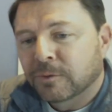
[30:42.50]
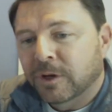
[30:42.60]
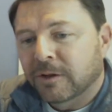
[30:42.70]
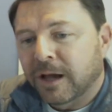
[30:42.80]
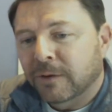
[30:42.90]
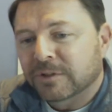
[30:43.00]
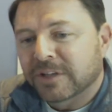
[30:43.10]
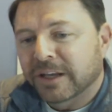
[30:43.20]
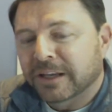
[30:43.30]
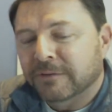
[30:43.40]
Well, I would
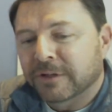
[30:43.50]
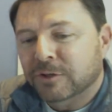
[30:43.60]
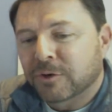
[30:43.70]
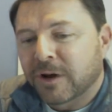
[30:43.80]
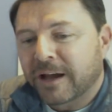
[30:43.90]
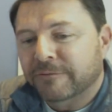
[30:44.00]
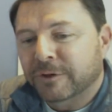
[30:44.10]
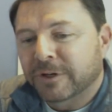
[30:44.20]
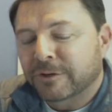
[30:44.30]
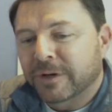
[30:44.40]
say give it a try if
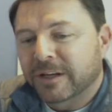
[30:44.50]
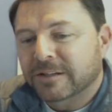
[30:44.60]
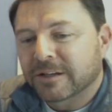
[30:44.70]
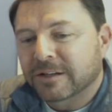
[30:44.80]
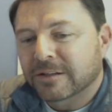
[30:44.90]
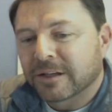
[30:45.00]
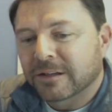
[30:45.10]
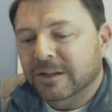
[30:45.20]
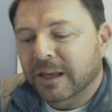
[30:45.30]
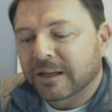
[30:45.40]
you're interested in
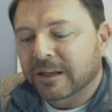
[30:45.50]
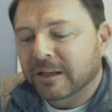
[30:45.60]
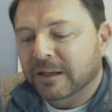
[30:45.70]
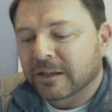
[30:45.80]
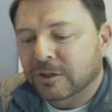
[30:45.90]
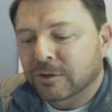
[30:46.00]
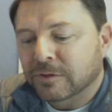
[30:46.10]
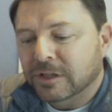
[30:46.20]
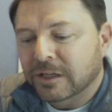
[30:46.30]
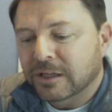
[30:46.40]
KDE and
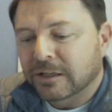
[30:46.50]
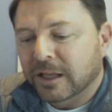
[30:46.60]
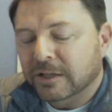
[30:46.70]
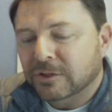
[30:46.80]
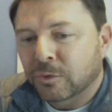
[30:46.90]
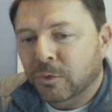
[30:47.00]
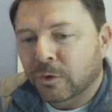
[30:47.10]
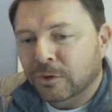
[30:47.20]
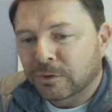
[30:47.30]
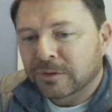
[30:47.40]
Qt and that's your
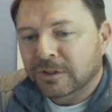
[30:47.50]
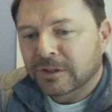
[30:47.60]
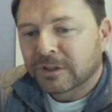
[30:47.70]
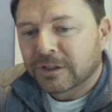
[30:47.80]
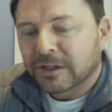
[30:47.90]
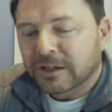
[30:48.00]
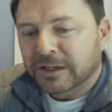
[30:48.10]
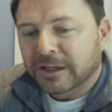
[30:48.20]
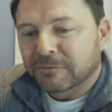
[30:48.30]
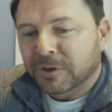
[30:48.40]
world.
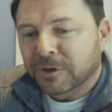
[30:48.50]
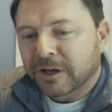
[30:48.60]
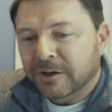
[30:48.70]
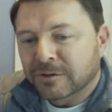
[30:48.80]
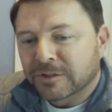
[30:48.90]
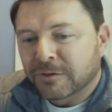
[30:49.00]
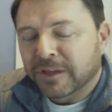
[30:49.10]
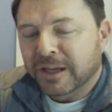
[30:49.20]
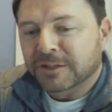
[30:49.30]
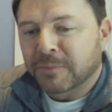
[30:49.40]
Give her a go. So
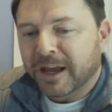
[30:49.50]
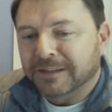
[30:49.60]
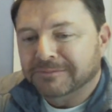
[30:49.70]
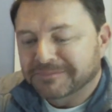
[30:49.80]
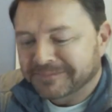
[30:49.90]
thanks, Matt.